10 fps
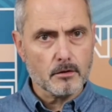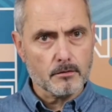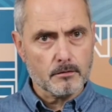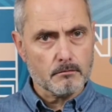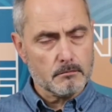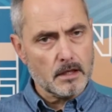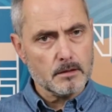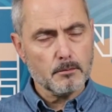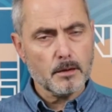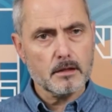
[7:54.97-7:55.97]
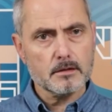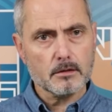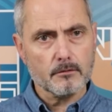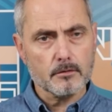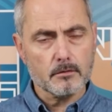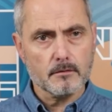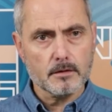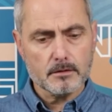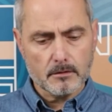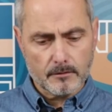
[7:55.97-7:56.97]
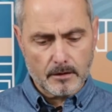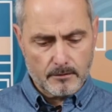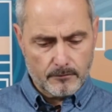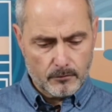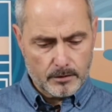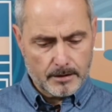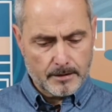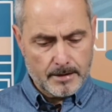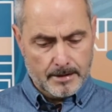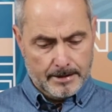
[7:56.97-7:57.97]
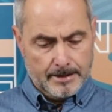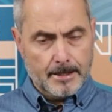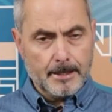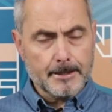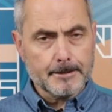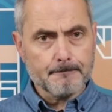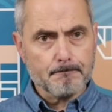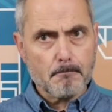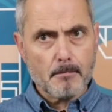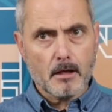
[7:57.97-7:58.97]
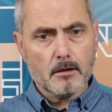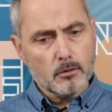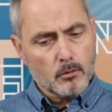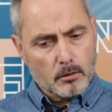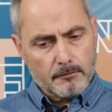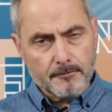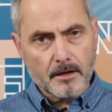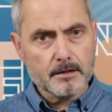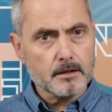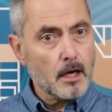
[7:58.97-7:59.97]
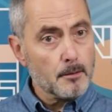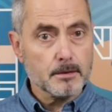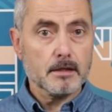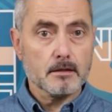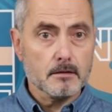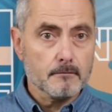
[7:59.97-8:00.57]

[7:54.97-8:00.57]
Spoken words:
On that page of the University of California, you will find updated